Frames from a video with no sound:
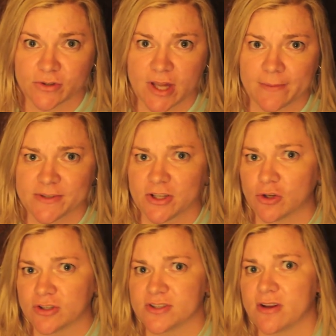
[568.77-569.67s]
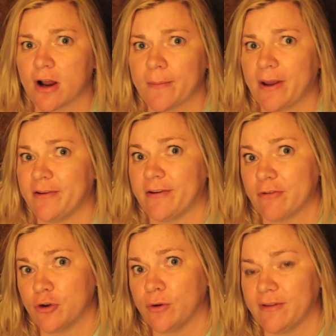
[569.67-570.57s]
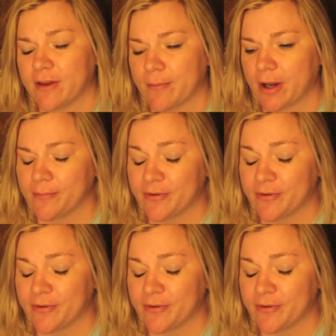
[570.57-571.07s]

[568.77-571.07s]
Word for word: times that you can just talk about it and never do anything about it.